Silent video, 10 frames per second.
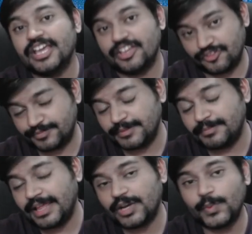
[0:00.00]
If the
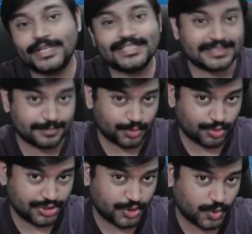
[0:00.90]
black queen
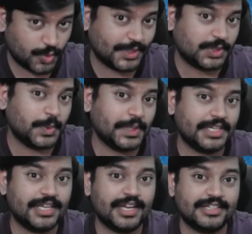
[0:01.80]
supports the rook with queen
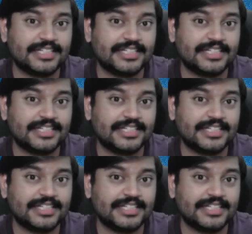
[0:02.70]
d8,